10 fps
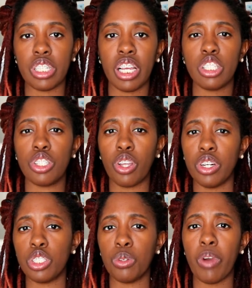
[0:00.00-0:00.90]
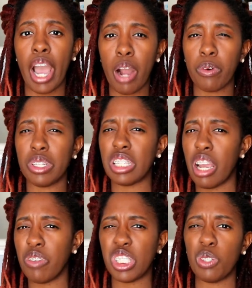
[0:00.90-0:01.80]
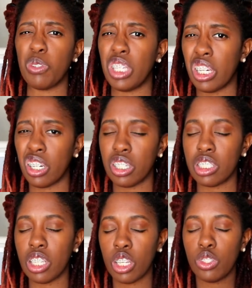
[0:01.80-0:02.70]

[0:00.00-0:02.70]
it's 32 hours every two years.